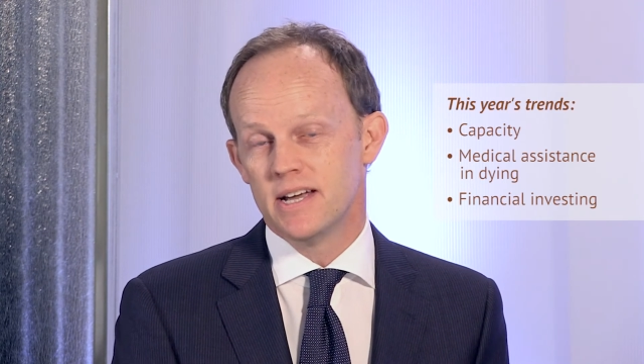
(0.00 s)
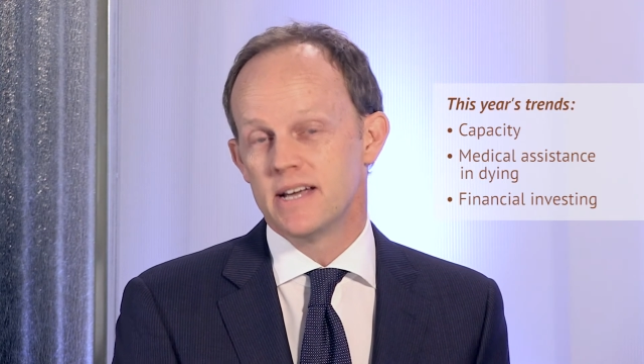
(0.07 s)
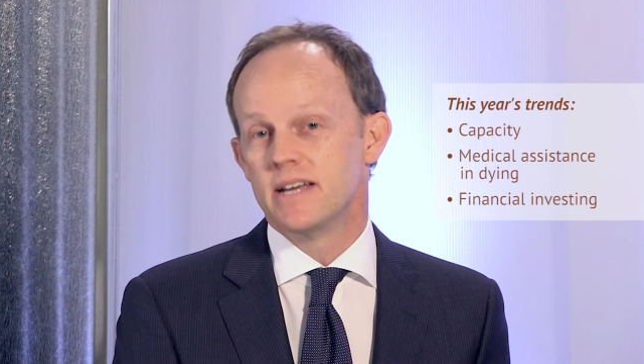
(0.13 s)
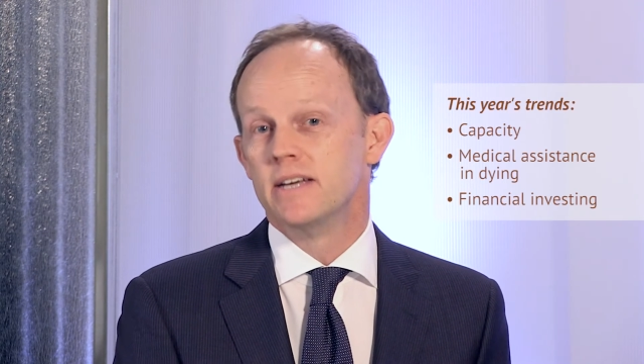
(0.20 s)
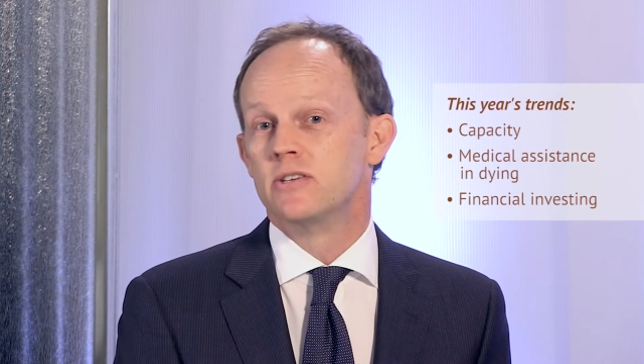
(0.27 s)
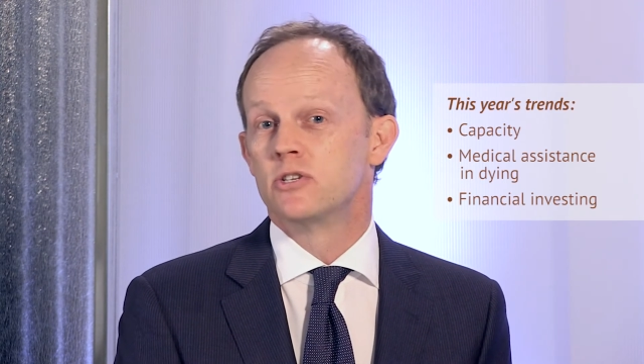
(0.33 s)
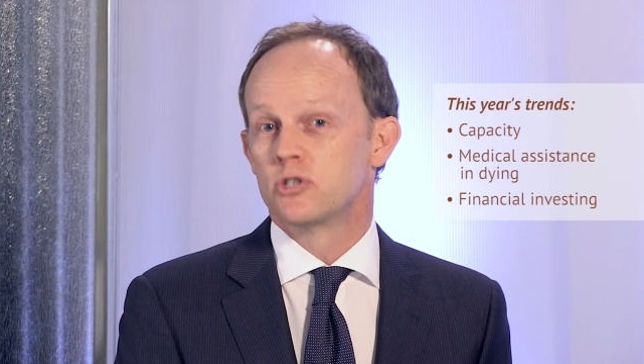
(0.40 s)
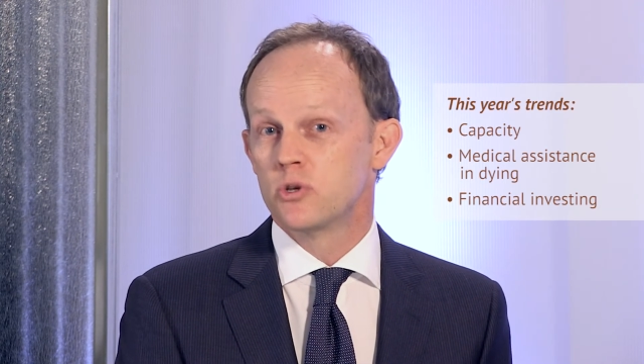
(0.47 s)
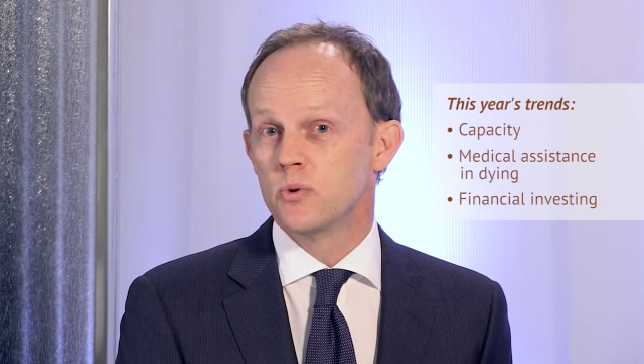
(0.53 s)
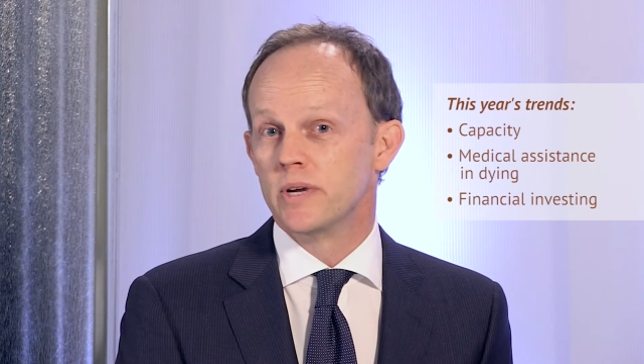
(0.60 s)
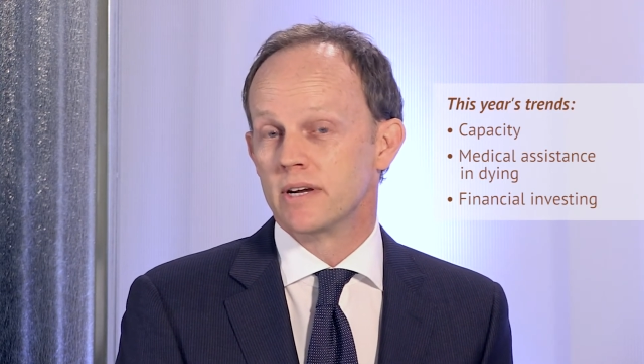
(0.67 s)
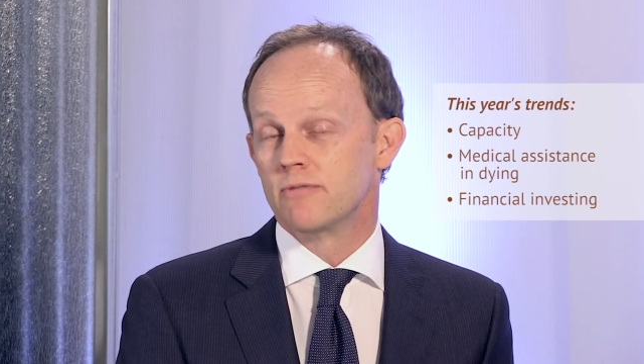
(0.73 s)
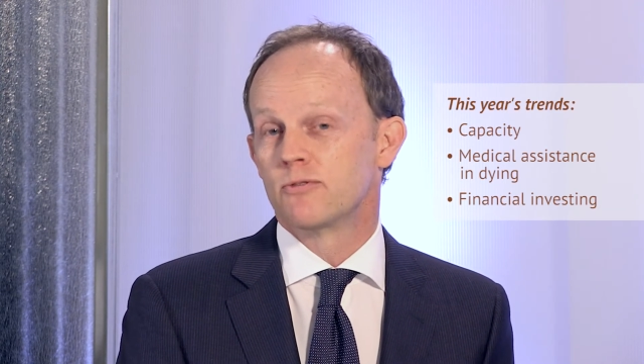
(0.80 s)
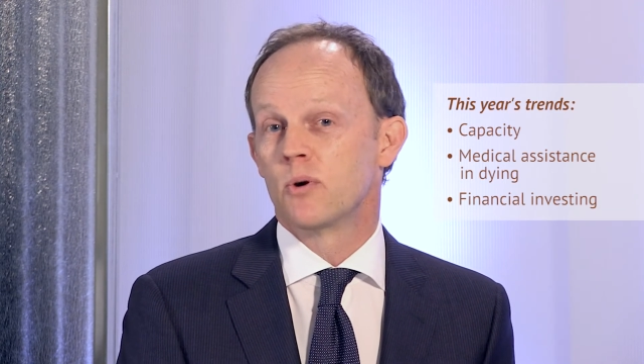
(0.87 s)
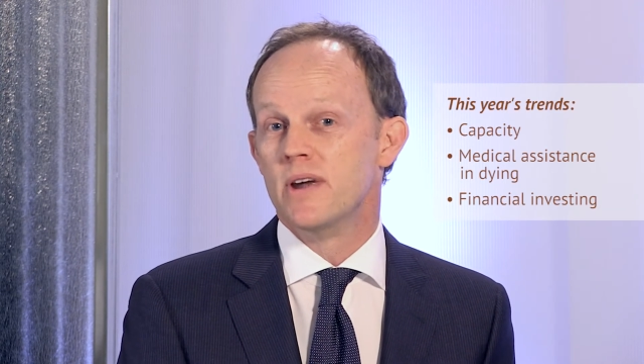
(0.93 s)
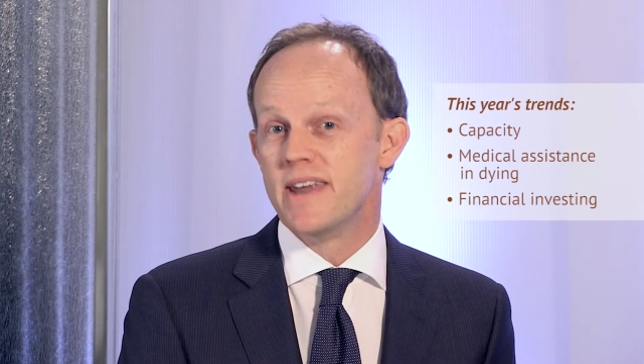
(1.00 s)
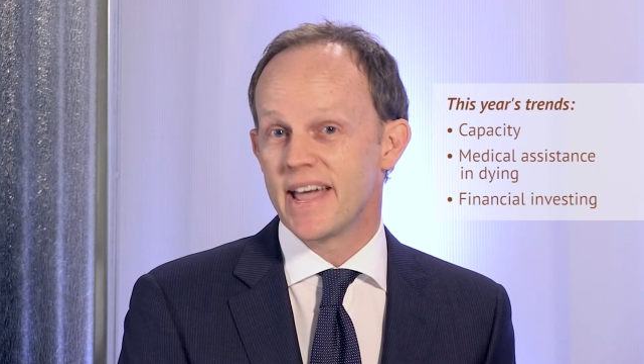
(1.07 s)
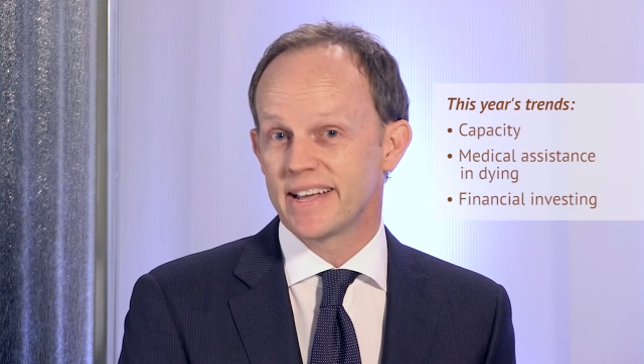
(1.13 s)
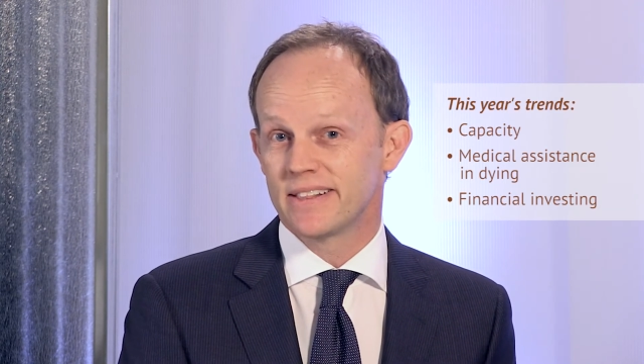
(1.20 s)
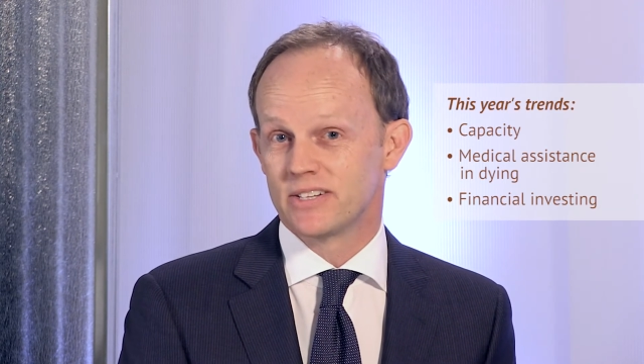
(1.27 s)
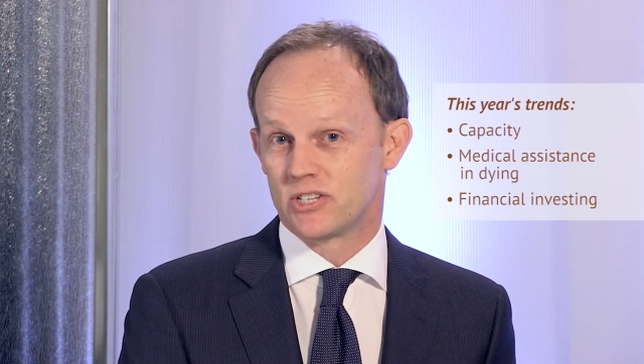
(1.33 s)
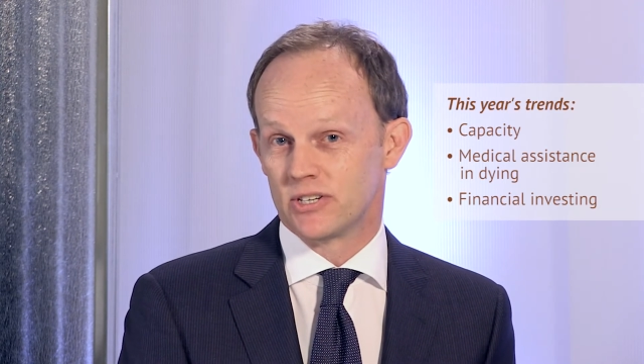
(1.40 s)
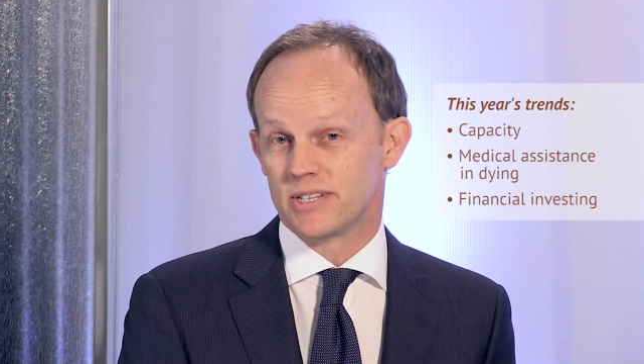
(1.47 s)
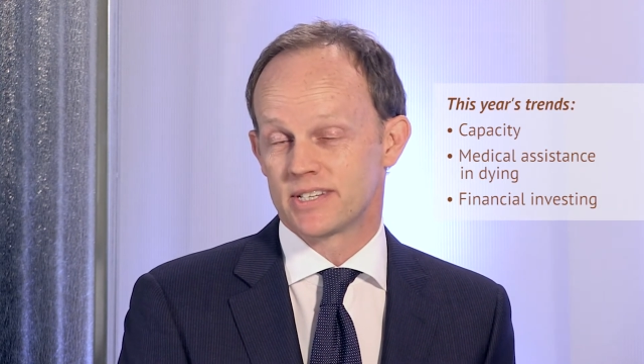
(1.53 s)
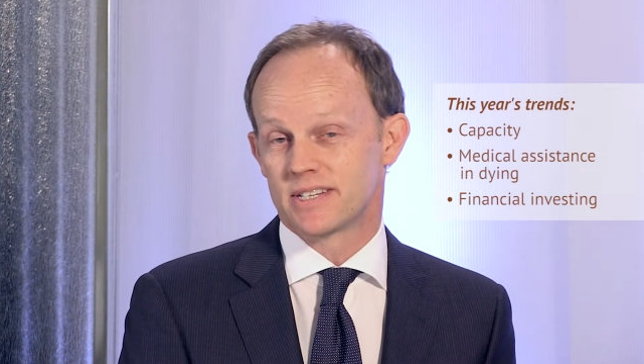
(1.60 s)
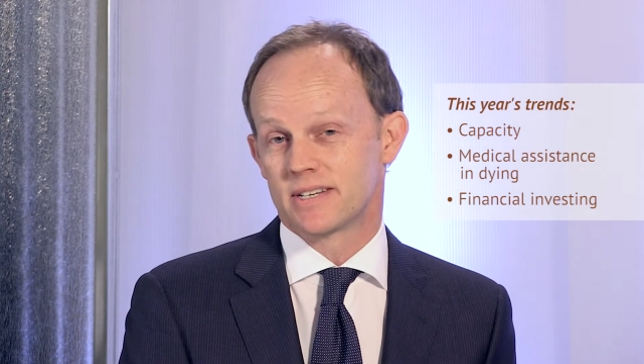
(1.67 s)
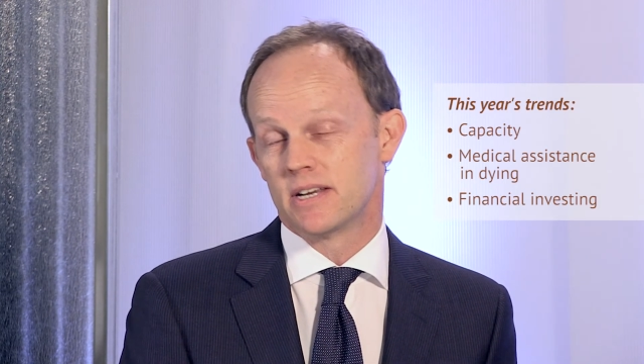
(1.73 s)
is suing for negligence